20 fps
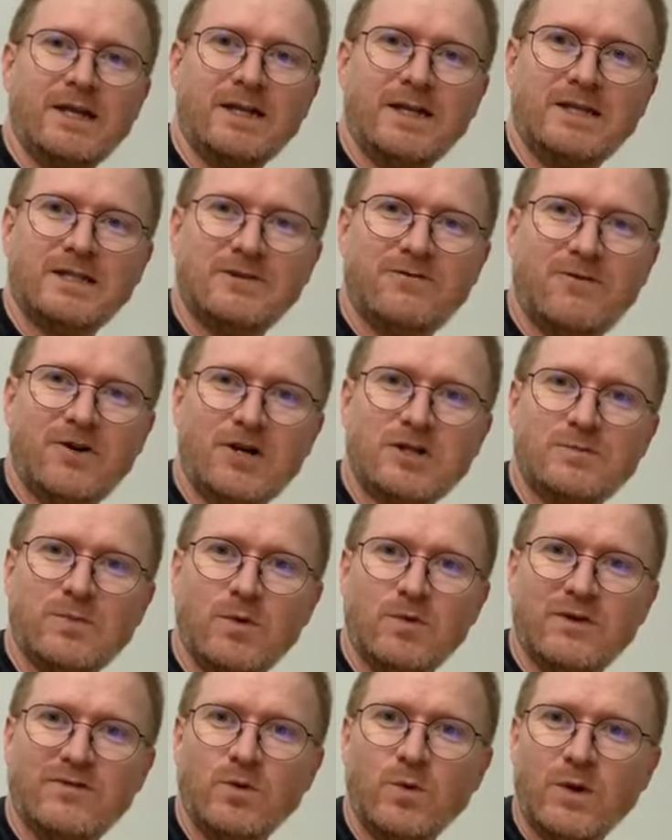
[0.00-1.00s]
into
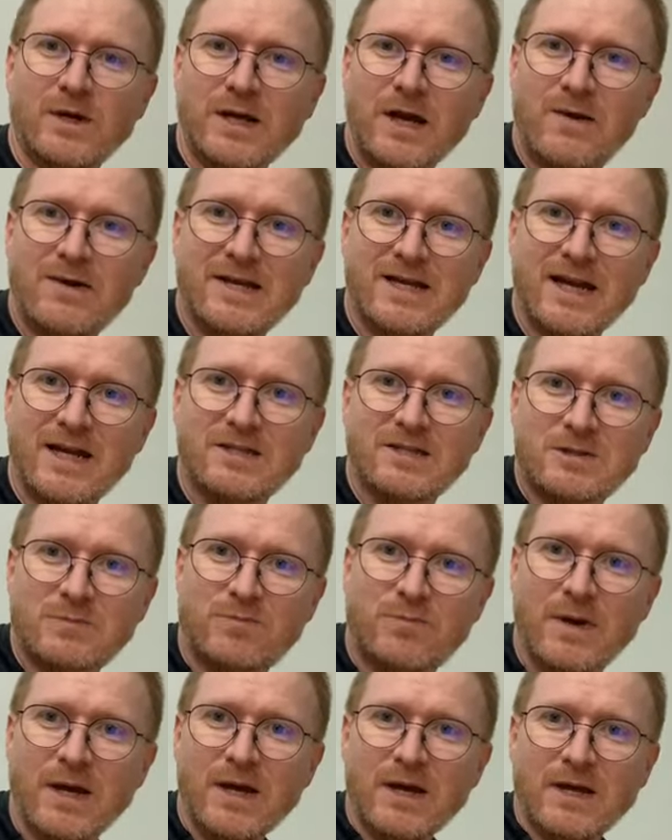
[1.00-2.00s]
Firstborn if you want to go in guns
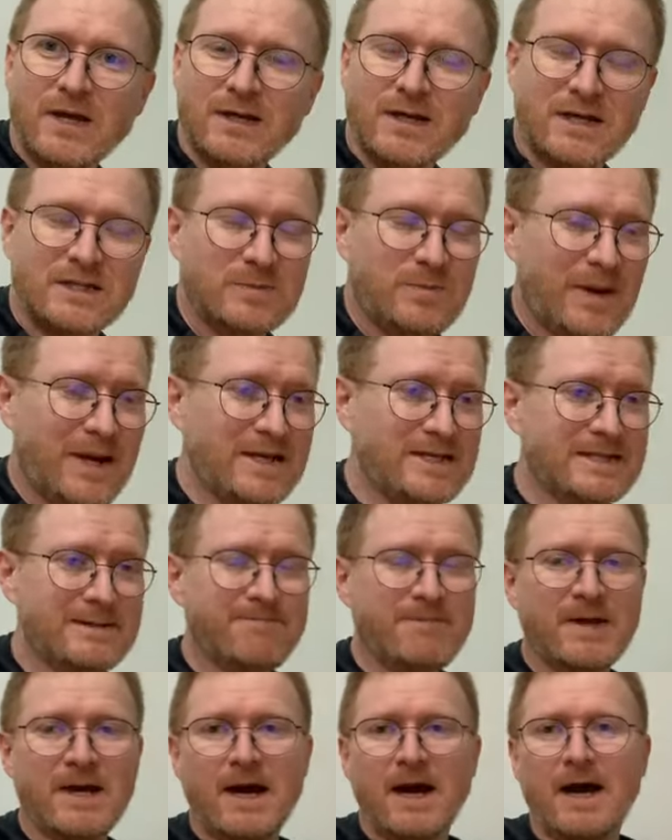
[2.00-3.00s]

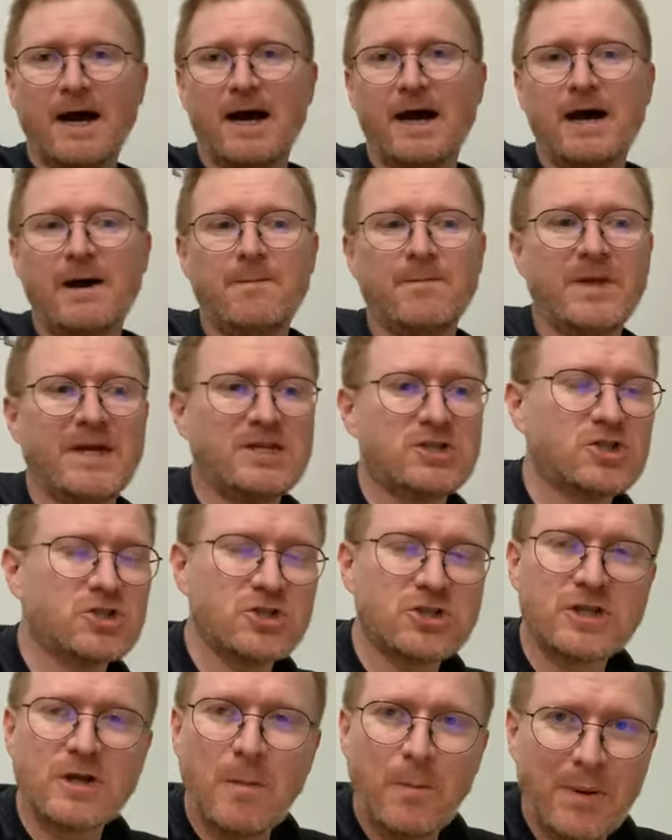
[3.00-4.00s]
blazing. It's
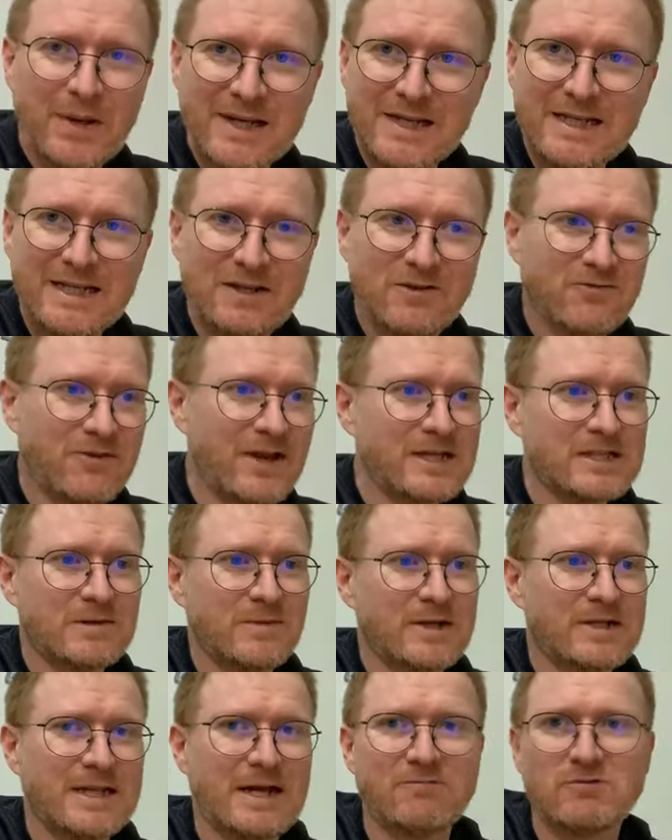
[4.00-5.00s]
just completely
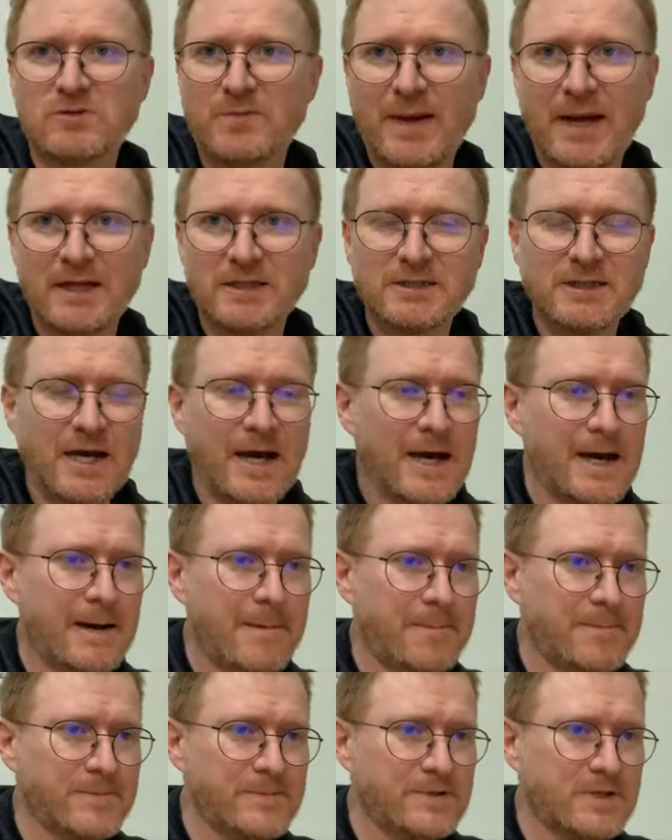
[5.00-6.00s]
flexible in that respect,
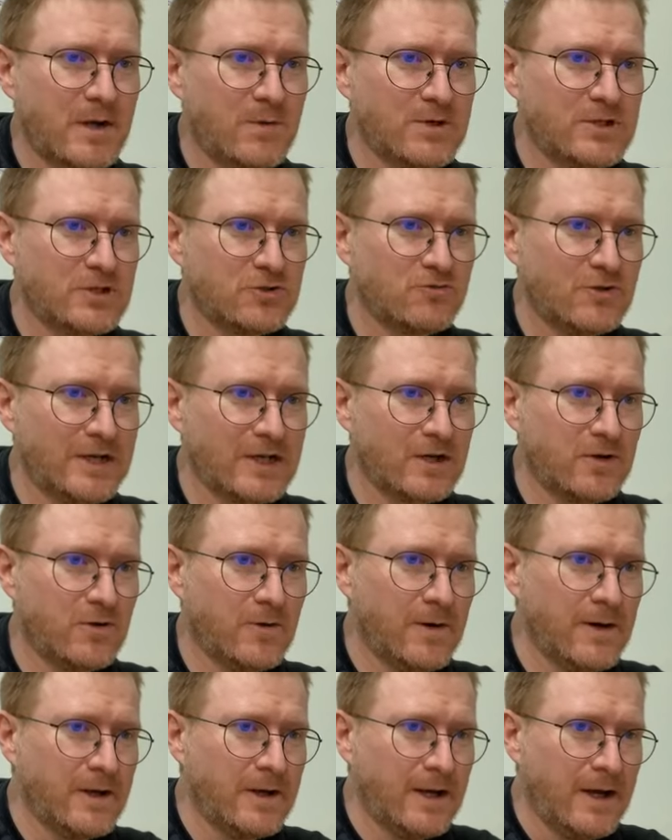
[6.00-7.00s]
which is really
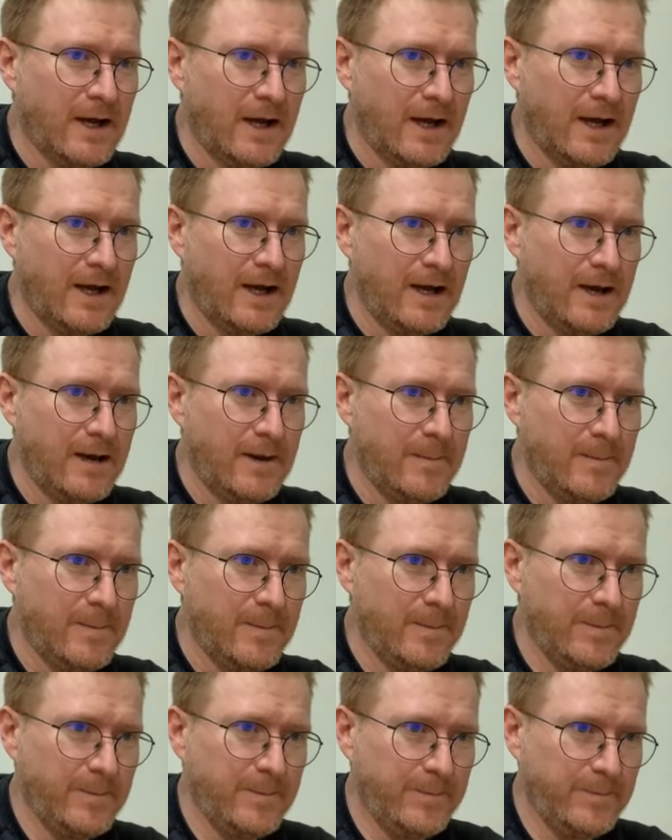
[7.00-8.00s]
cool. Let
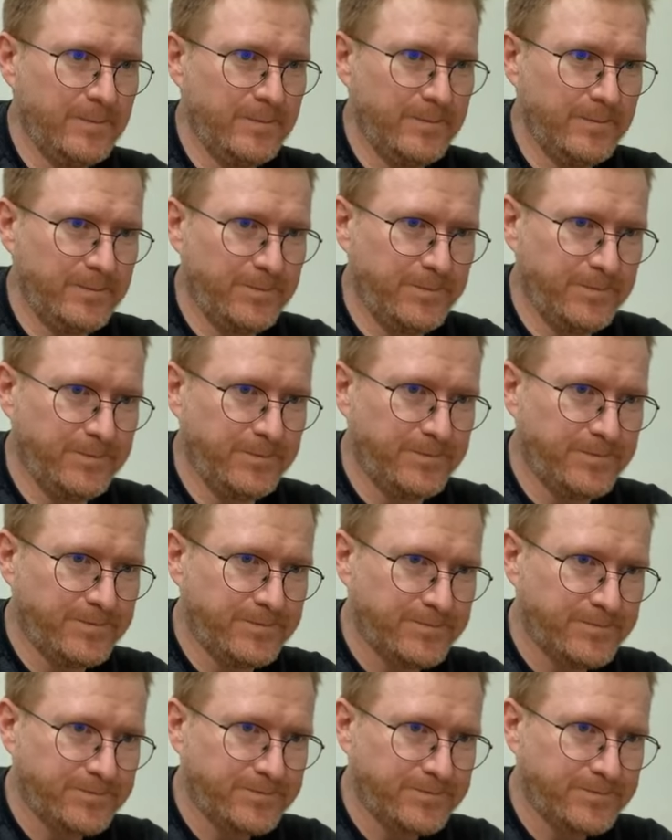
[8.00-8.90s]
me